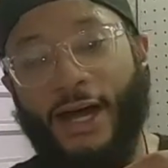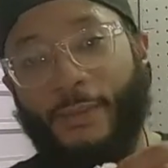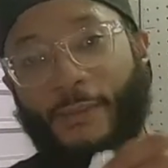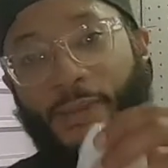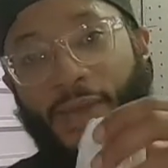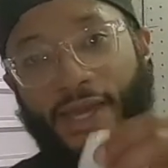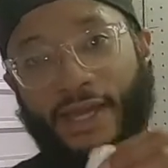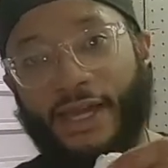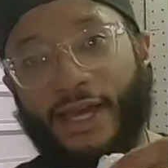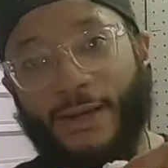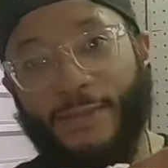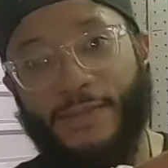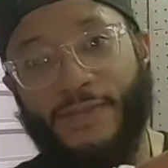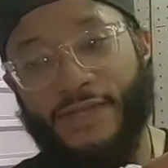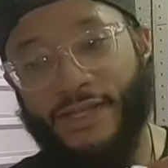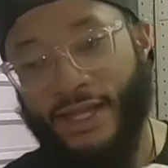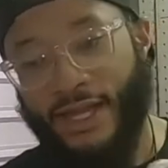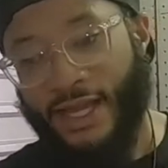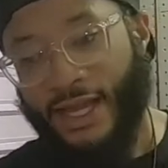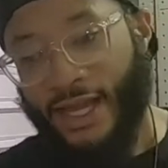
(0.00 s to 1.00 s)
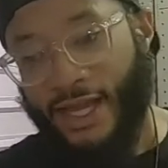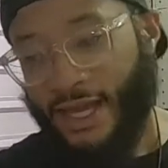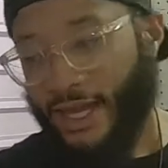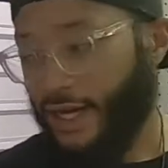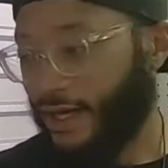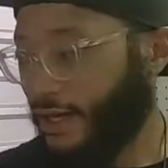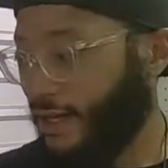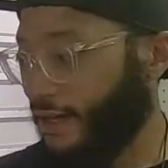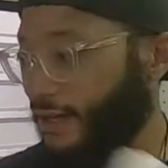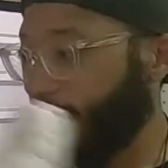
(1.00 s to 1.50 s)
pickups.
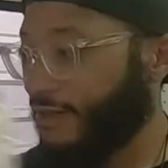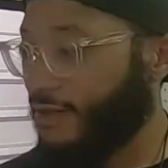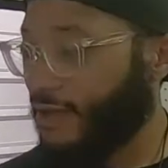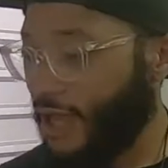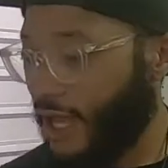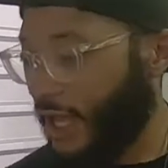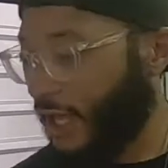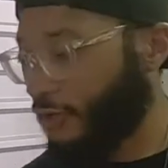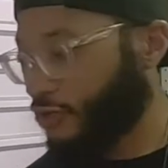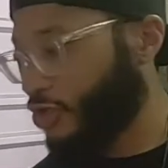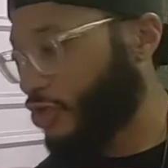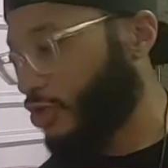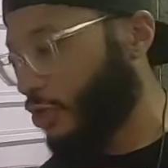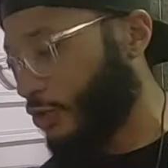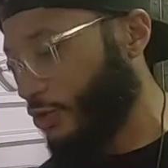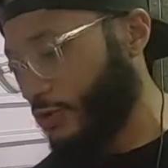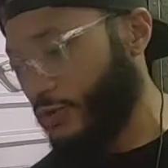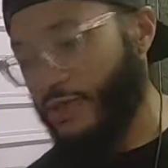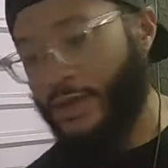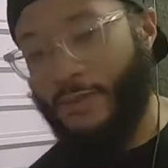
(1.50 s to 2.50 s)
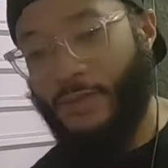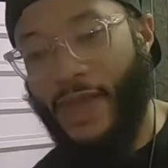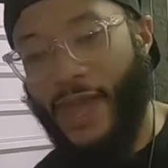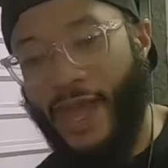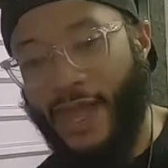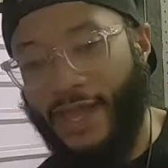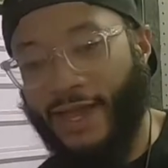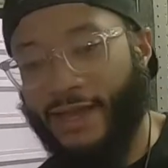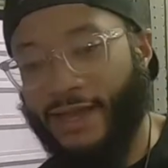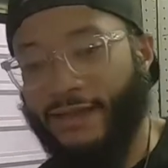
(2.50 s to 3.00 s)
And then I'll show you the
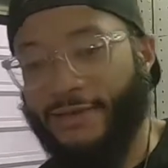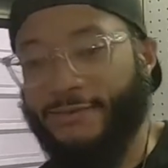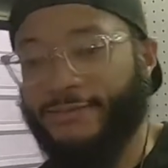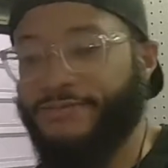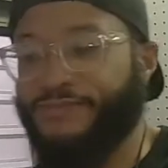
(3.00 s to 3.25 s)
pan.